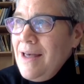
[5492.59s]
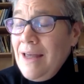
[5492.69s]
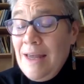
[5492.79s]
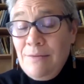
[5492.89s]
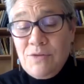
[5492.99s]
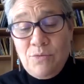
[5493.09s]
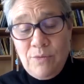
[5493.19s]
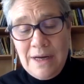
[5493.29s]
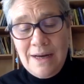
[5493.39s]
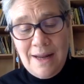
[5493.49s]
He was
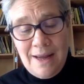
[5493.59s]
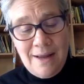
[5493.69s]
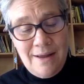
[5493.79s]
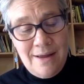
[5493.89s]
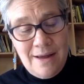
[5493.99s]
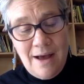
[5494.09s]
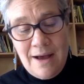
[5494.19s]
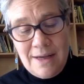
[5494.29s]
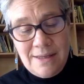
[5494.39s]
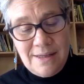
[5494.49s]
reading
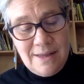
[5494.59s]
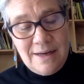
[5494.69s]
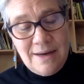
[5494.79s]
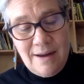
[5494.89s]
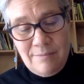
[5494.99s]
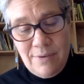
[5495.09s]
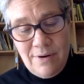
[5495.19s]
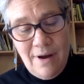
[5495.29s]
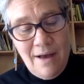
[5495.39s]
us the number